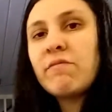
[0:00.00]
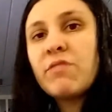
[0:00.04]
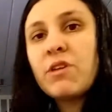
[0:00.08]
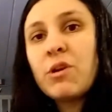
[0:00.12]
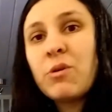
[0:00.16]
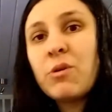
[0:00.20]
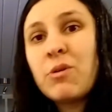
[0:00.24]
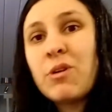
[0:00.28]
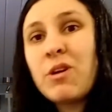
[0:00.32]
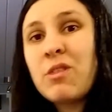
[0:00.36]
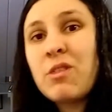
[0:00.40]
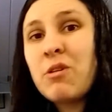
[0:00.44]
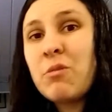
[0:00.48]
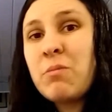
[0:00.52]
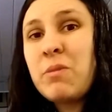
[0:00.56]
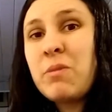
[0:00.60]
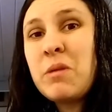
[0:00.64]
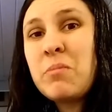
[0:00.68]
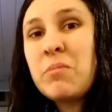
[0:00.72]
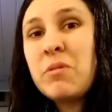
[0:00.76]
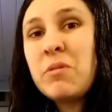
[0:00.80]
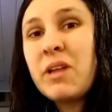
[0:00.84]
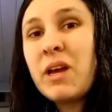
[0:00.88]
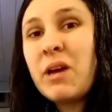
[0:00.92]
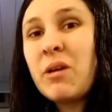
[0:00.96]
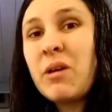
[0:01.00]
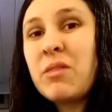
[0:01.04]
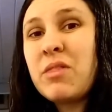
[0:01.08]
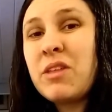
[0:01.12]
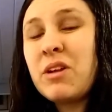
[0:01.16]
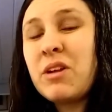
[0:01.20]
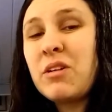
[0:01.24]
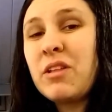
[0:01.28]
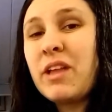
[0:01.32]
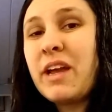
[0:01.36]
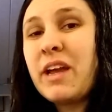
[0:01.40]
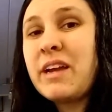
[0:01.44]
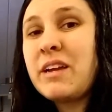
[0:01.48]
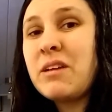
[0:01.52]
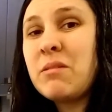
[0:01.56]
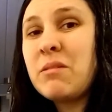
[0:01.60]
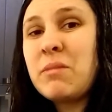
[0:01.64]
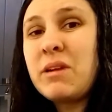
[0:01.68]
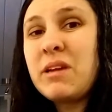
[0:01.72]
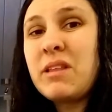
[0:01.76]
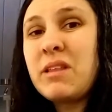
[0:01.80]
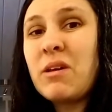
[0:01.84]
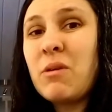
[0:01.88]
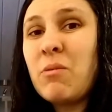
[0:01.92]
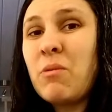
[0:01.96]
there were other people out there like
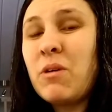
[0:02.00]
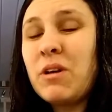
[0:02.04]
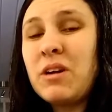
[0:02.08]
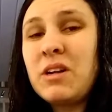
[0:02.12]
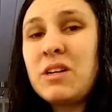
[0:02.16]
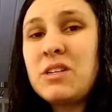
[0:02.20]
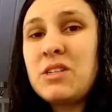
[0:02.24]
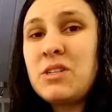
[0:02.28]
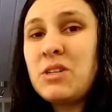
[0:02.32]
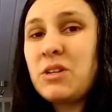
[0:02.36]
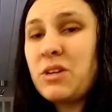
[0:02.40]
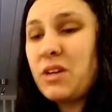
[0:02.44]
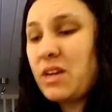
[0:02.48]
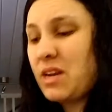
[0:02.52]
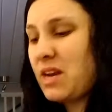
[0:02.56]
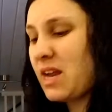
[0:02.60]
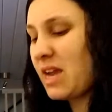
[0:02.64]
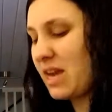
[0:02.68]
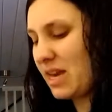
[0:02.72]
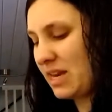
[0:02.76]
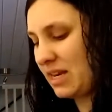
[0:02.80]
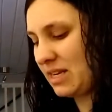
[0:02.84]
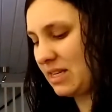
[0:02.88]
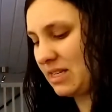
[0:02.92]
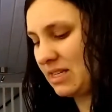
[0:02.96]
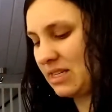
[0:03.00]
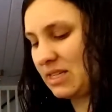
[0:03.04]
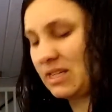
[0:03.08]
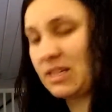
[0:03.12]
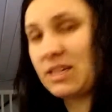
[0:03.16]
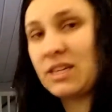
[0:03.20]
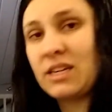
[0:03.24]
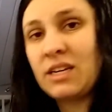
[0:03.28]
me that wanted to connect